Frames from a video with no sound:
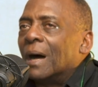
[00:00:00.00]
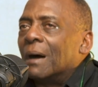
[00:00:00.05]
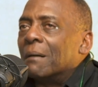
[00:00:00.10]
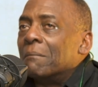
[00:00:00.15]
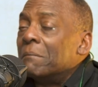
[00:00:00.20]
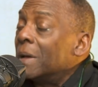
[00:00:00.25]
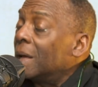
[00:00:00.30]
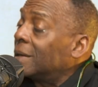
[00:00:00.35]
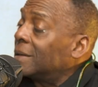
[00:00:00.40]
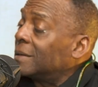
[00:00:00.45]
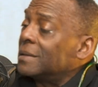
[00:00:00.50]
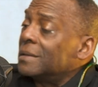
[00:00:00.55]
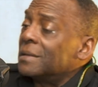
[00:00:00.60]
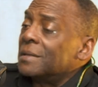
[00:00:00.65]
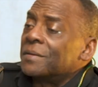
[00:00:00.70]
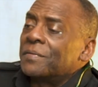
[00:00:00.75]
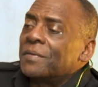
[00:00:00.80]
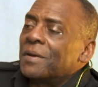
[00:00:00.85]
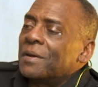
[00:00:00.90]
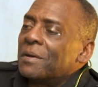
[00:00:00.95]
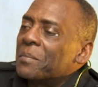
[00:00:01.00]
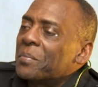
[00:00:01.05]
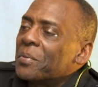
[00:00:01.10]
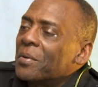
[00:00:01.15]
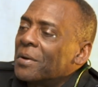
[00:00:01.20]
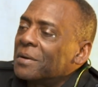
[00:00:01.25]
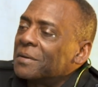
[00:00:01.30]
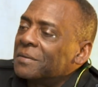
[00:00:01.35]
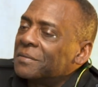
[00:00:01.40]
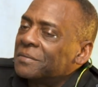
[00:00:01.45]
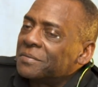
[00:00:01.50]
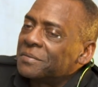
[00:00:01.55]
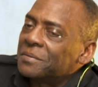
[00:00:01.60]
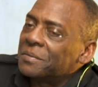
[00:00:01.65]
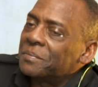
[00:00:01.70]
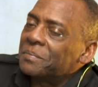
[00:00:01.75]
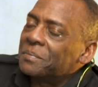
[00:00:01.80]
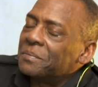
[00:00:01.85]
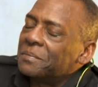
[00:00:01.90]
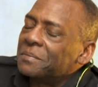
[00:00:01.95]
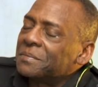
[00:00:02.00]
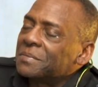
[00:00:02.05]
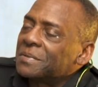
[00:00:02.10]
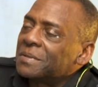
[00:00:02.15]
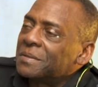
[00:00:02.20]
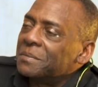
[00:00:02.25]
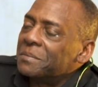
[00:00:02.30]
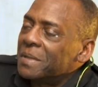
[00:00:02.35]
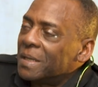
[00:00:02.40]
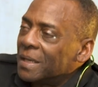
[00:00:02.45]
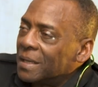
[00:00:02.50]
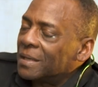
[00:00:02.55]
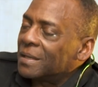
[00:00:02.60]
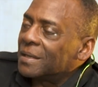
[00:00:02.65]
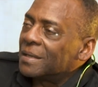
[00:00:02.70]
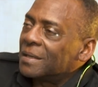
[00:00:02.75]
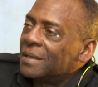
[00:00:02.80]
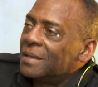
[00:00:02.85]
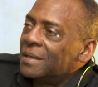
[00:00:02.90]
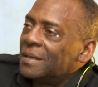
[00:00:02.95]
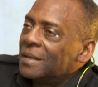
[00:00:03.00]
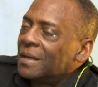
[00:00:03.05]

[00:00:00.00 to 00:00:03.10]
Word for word: uh, melody is very important to, to me.